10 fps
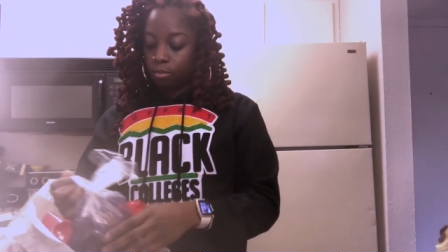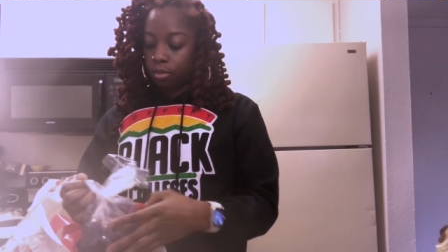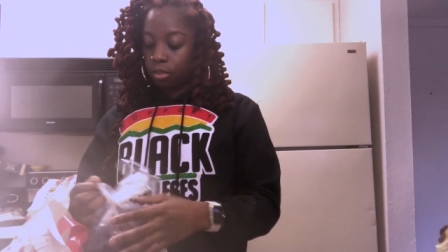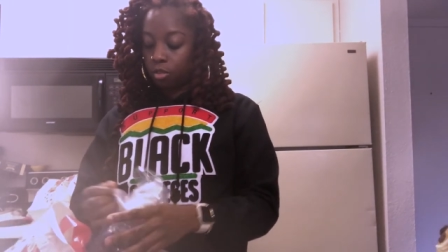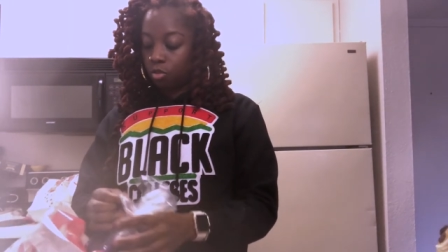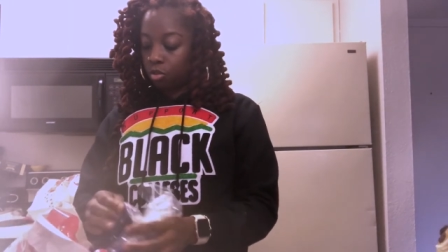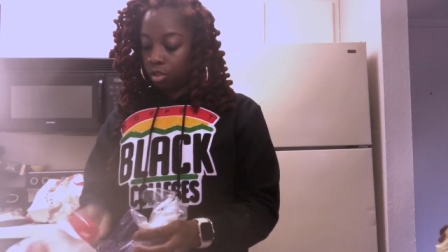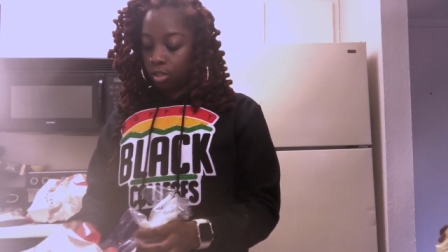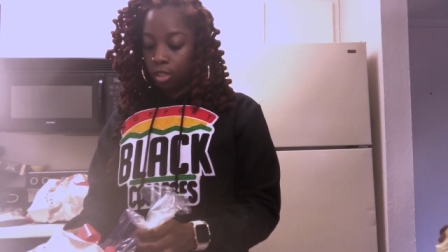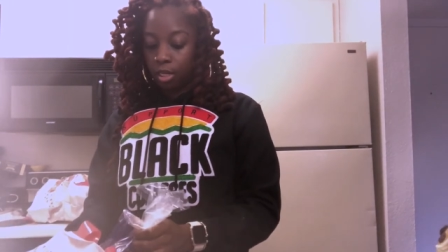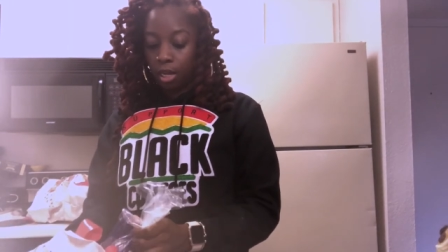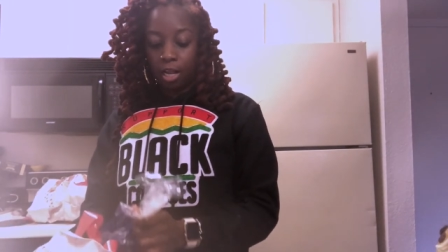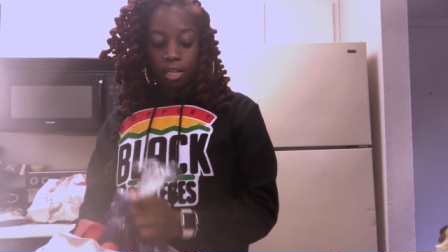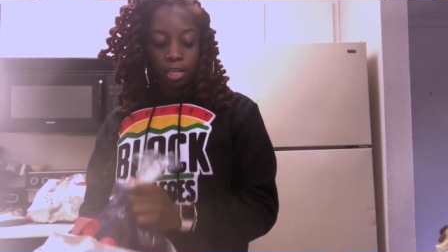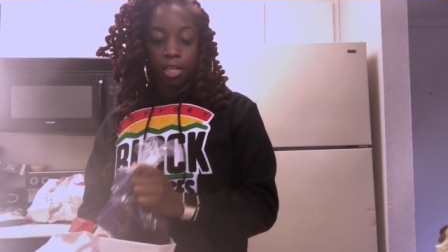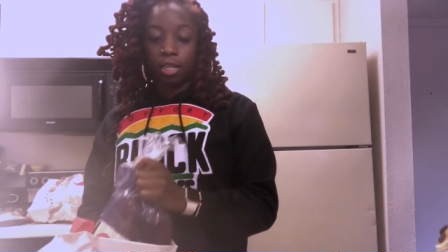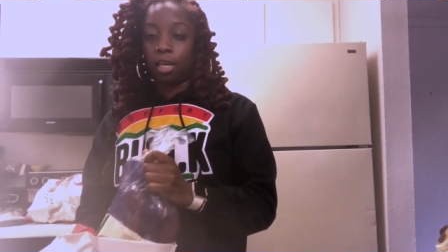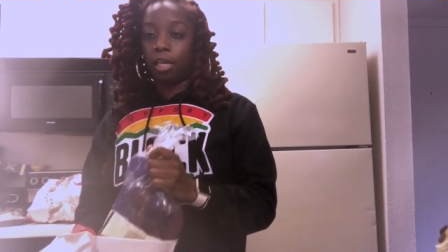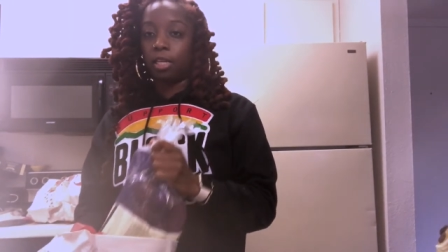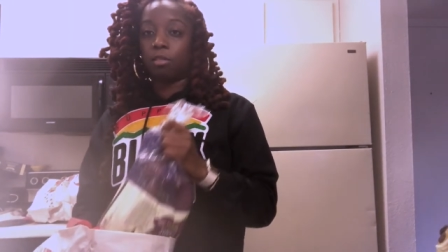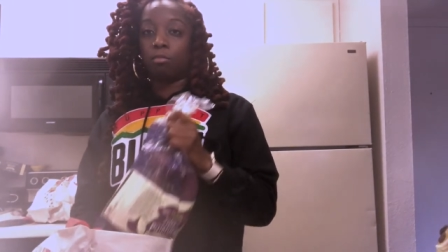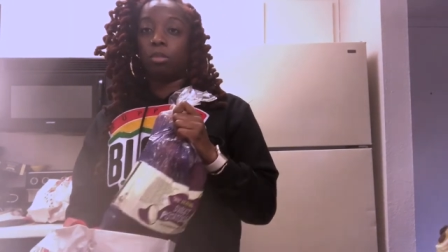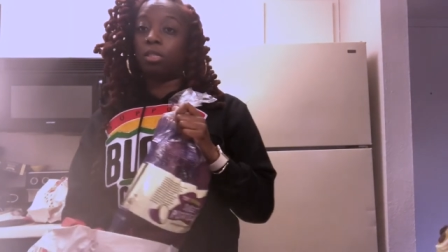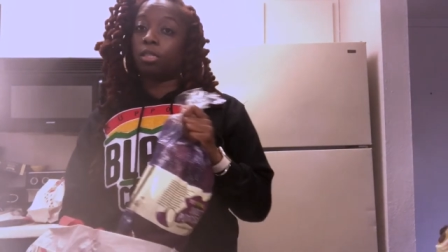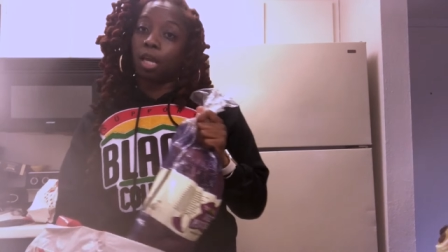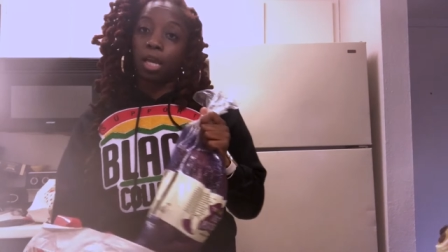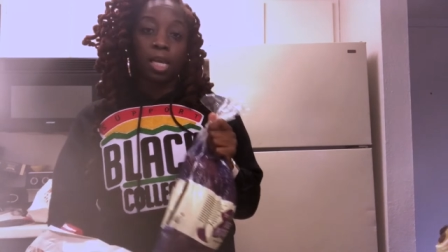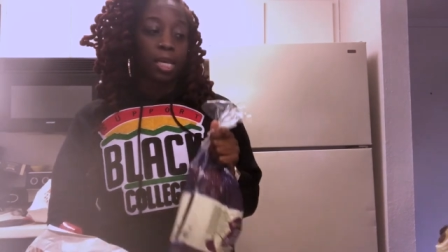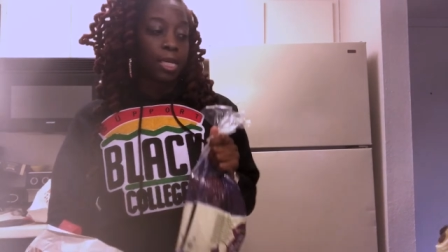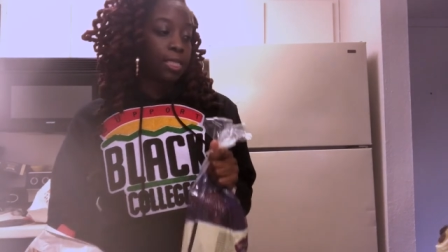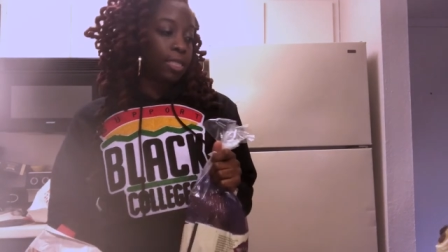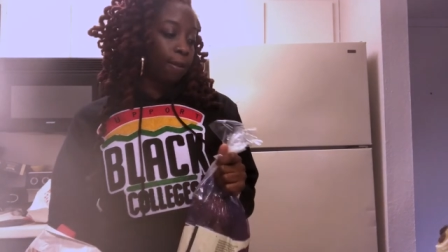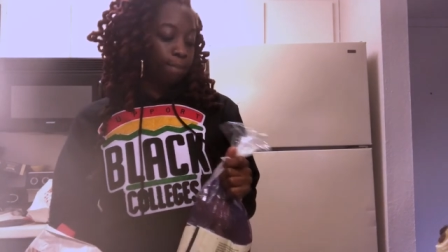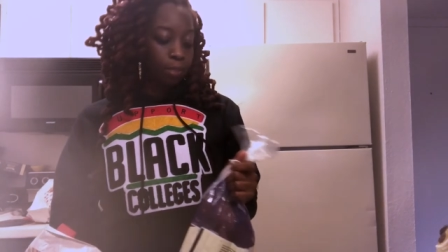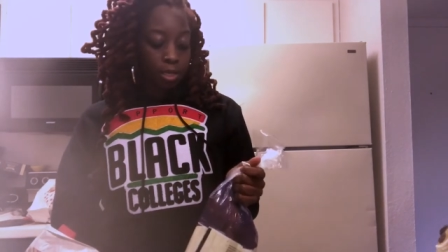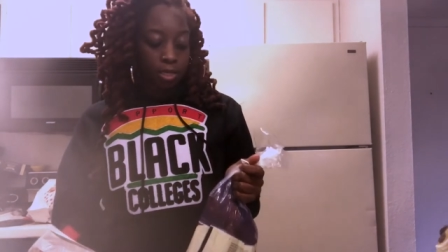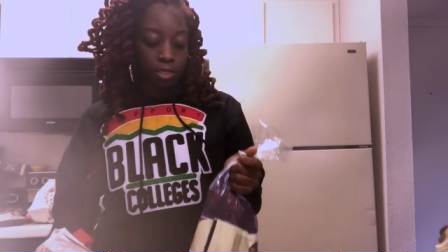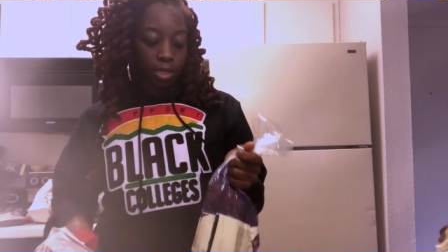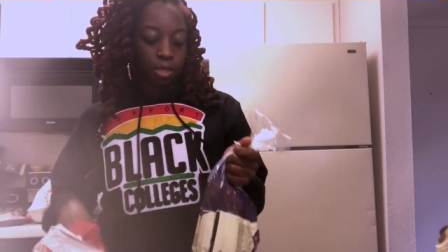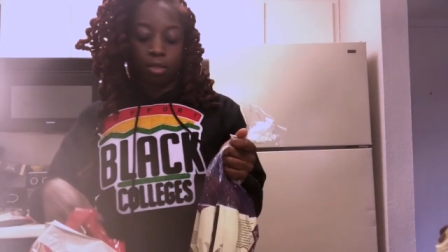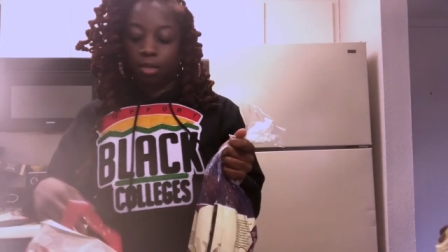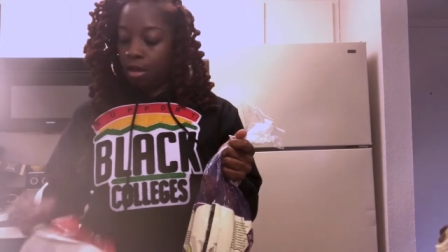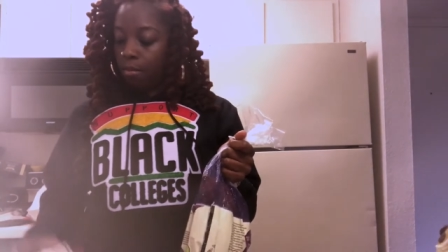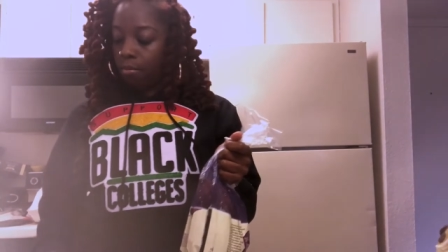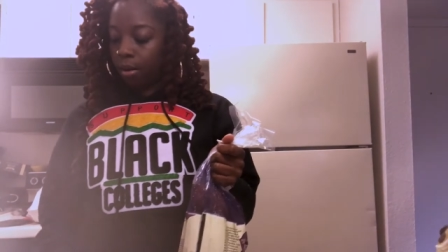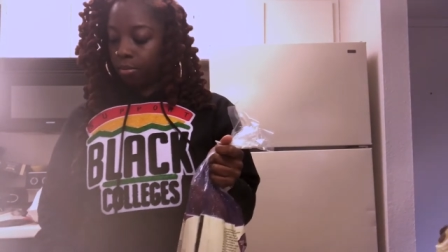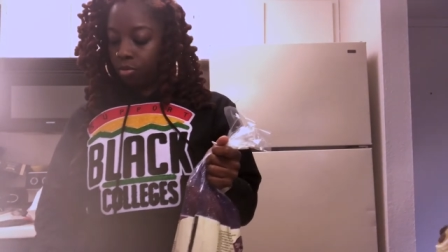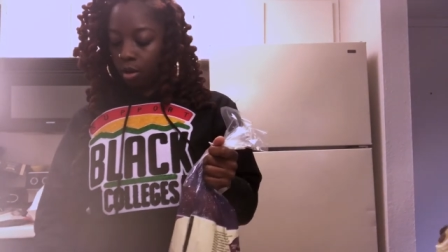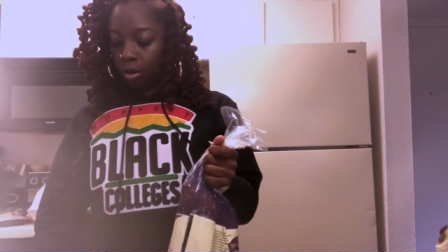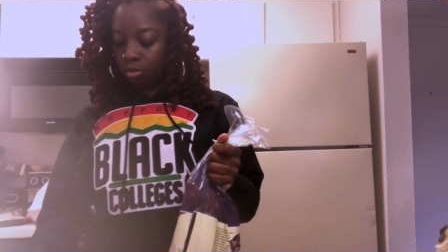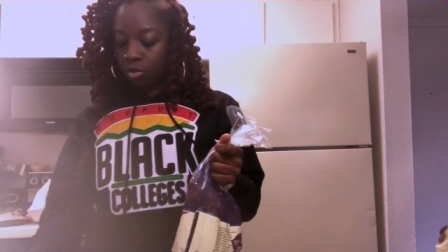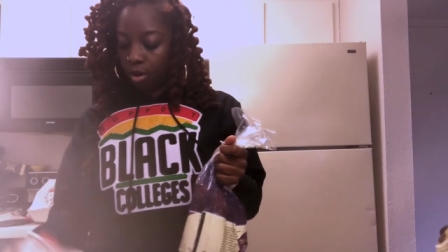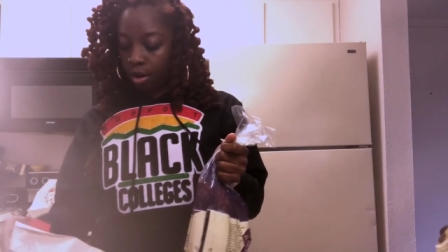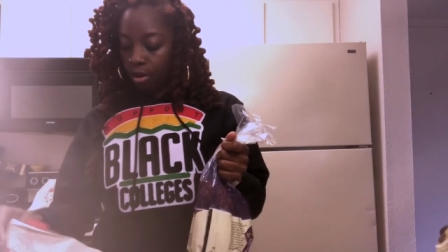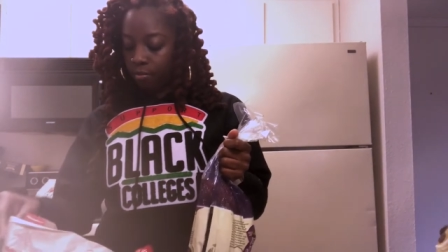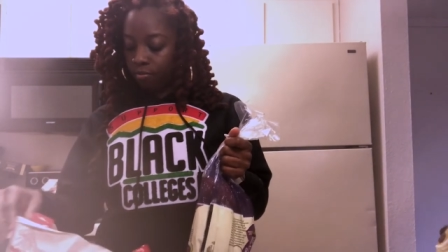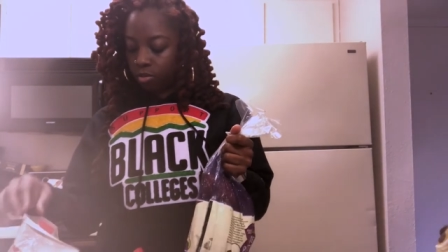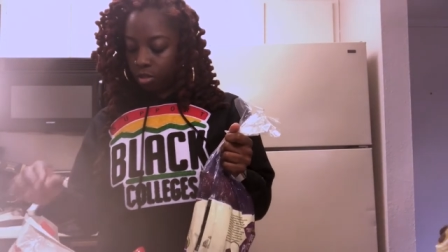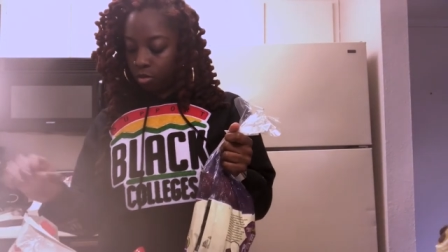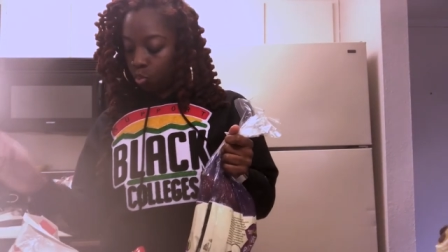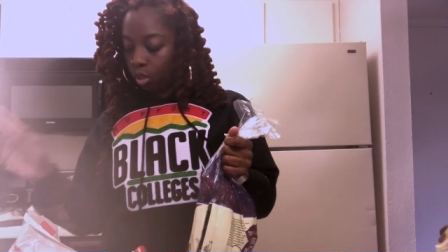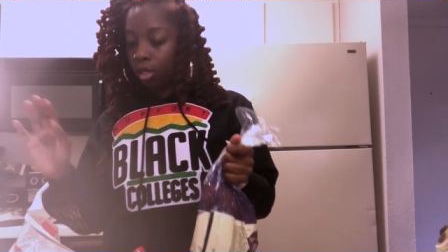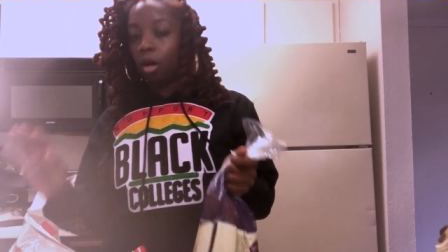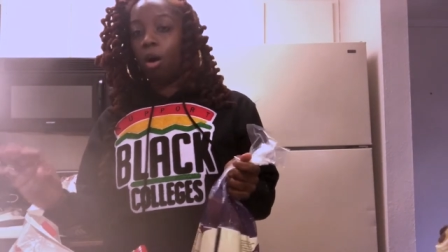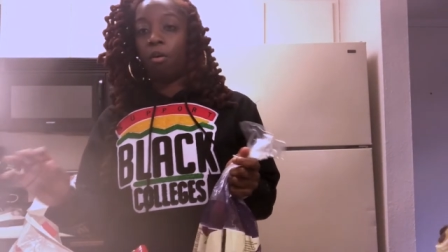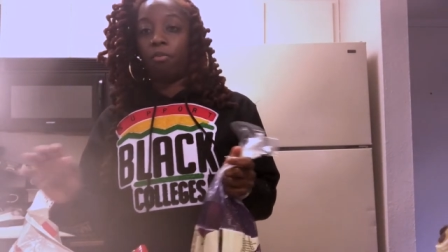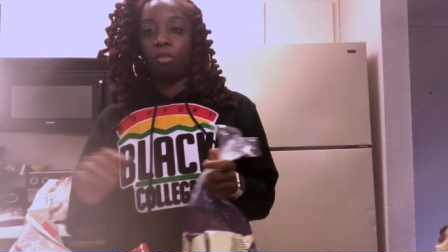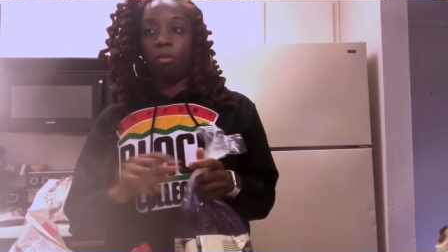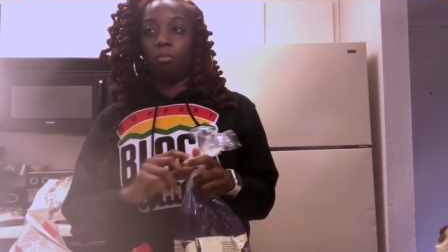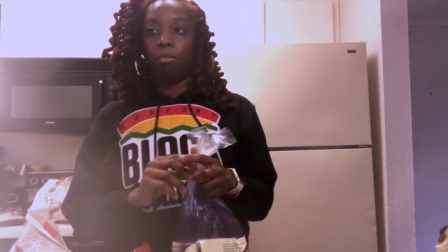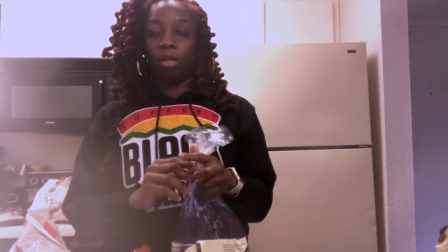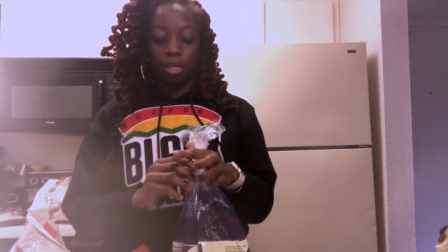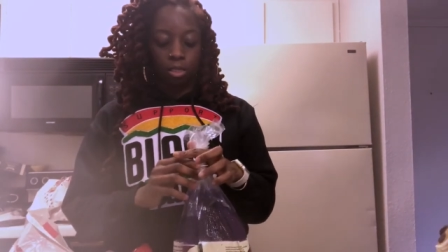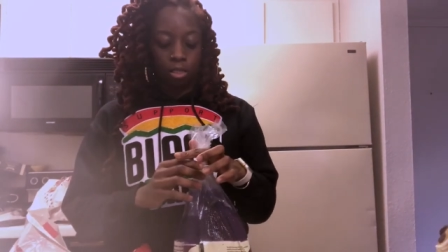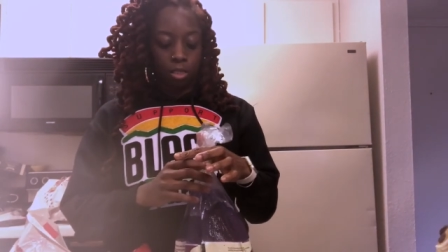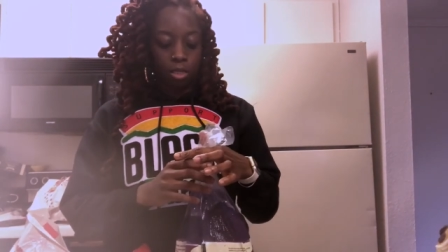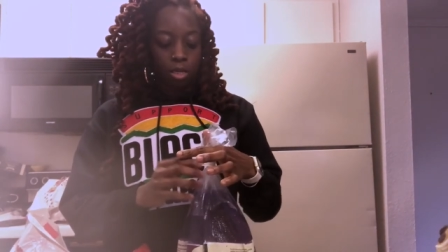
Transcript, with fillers: Because um, usually I'll get like some steak and some this, and I'm, I'm trying to wean off of the meat.